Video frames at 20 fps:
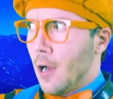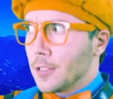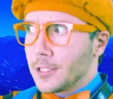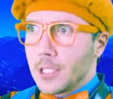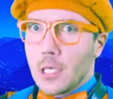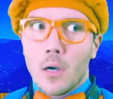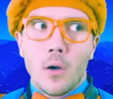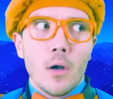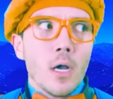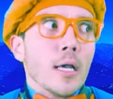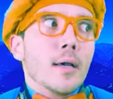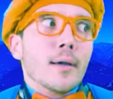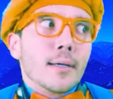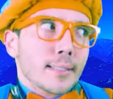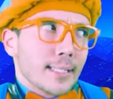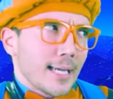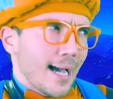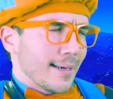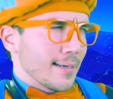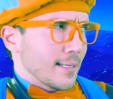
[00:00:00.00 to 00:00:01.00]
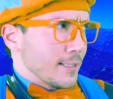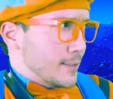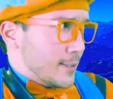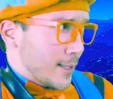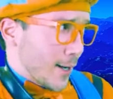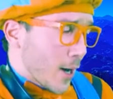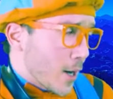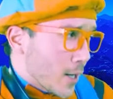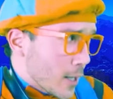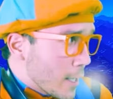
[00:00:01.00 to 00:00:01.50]
also kind
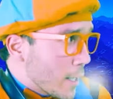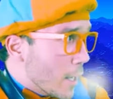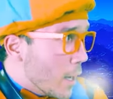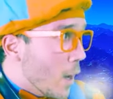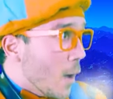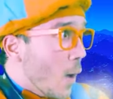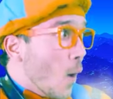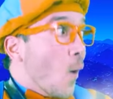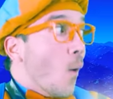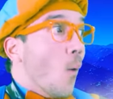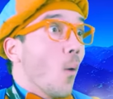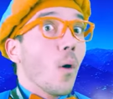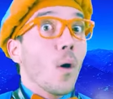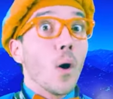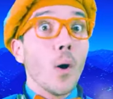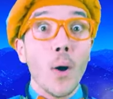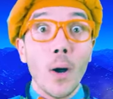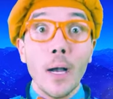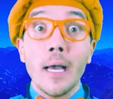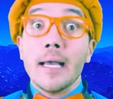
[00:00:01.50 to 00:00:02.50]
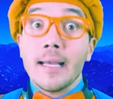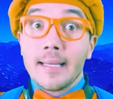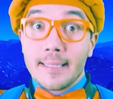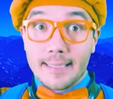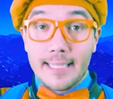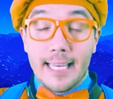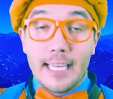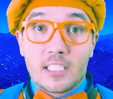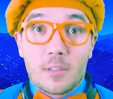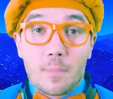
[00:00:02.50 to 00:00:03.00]
of dark. Whoa,
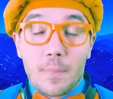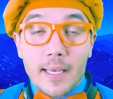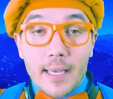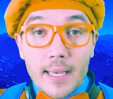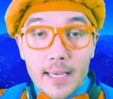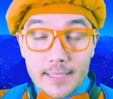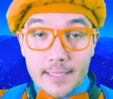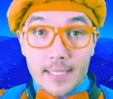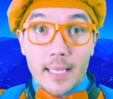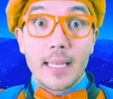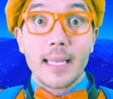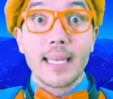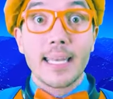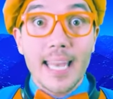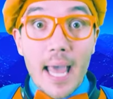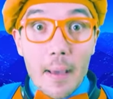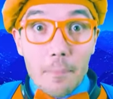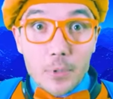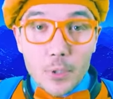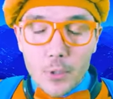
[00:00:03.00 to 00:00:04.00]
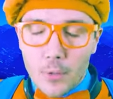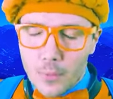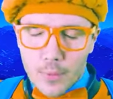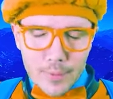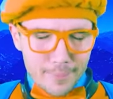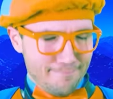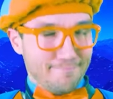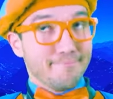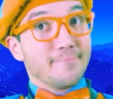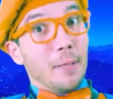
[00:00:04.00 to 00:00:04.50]
that's because
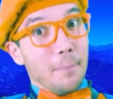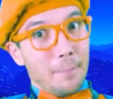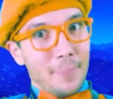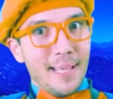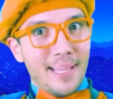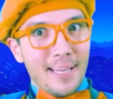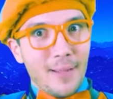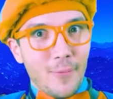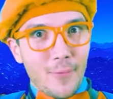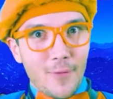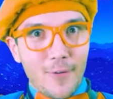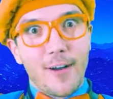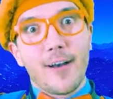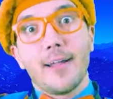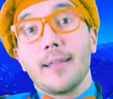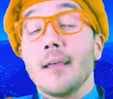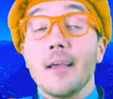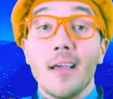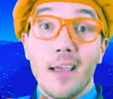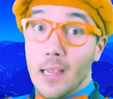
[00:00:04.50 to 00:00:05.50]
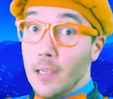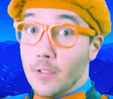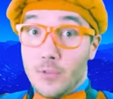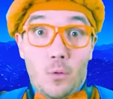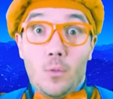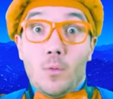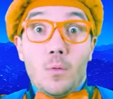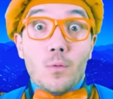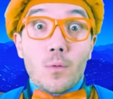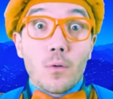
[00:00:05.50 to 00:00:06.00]
Neptune, the planet we're on,
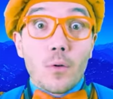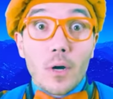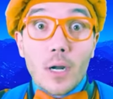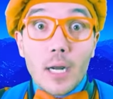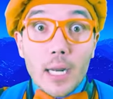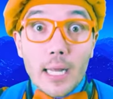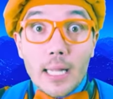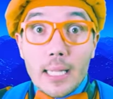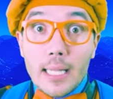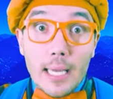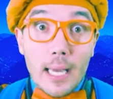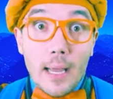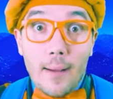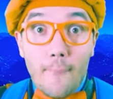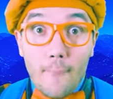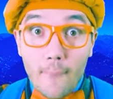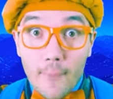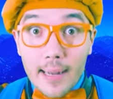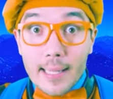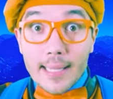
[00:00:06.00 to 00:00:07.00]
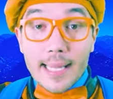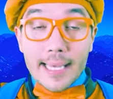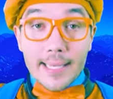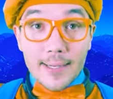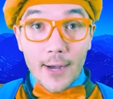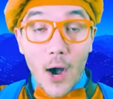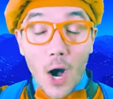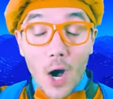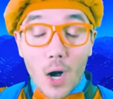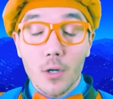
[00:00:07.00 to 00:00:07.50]
is
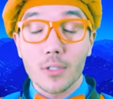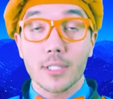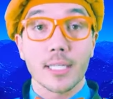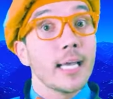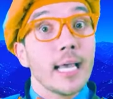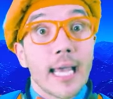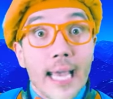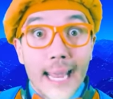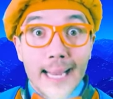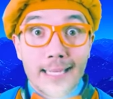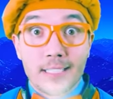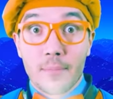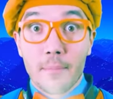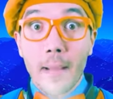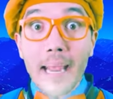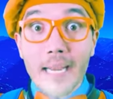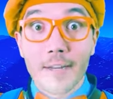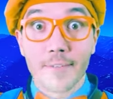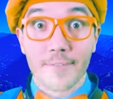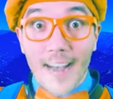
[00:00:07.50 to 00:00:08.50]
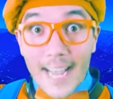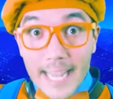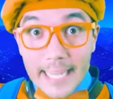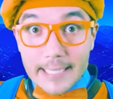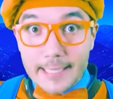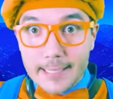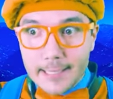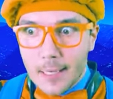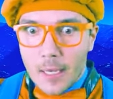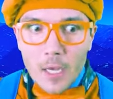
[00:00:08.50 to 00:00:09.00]
really cold. It's made of
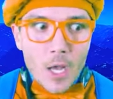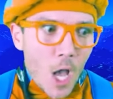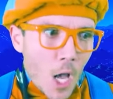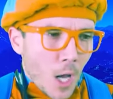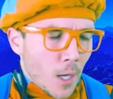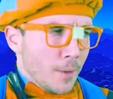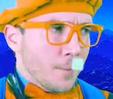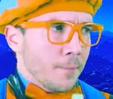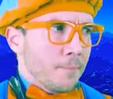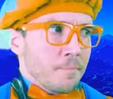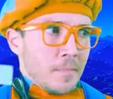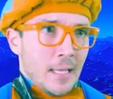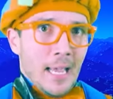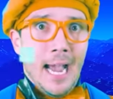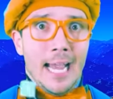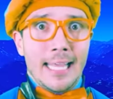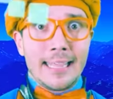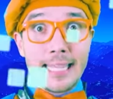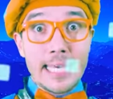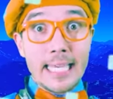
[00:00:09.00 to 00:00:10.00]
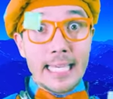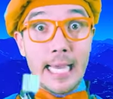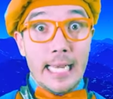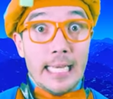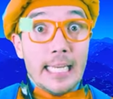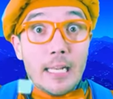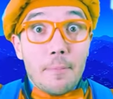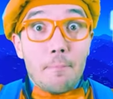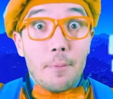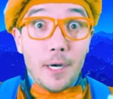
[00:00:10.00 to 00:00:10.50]
ice. I
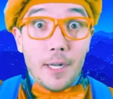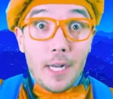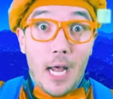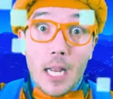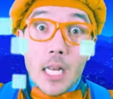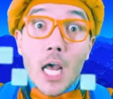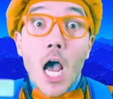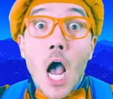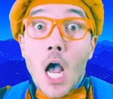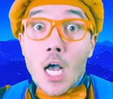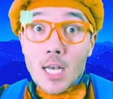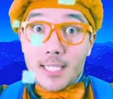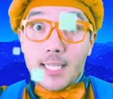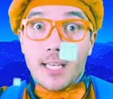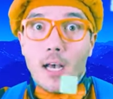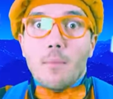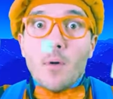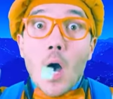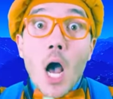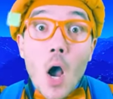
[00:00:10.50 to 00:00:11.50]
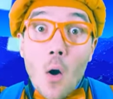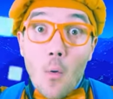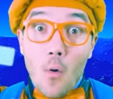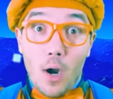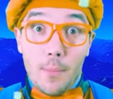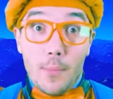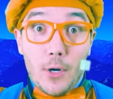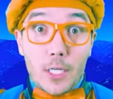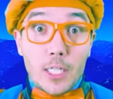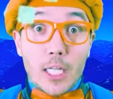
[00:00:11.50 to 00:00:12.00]
think I need to put on some
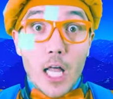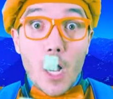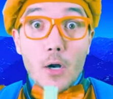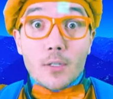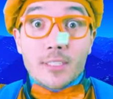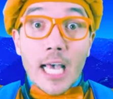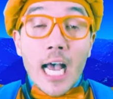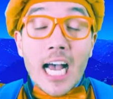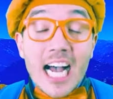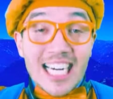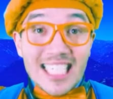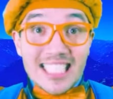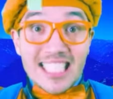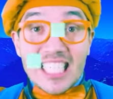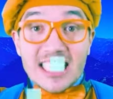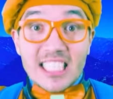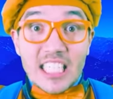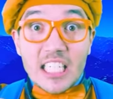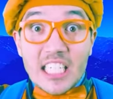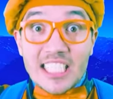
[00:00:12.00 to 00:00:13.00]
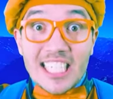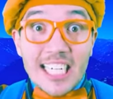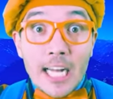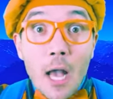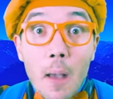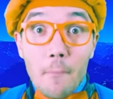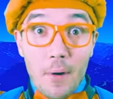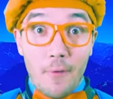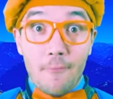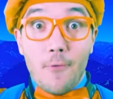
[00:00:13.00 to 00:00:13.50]
warmer clothes
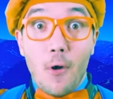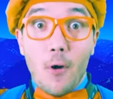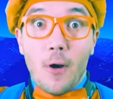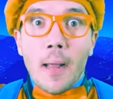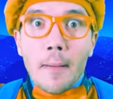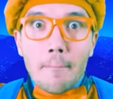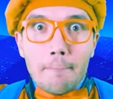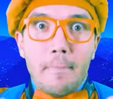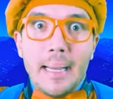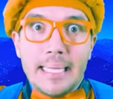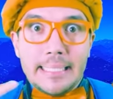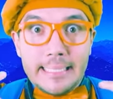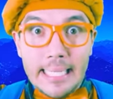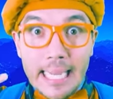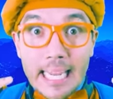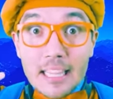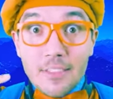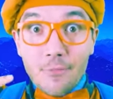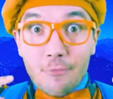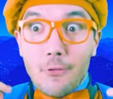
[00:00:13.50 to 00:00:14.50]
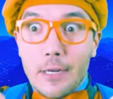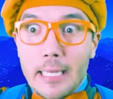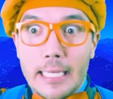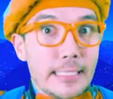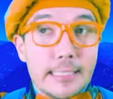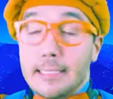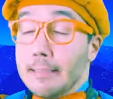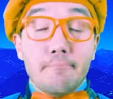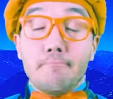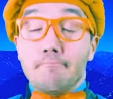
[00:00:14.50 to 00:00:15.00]
before my teeth
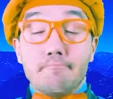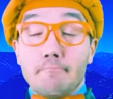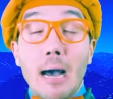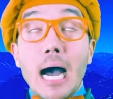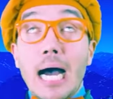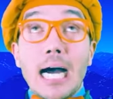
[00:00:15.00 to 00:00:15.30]
freeze.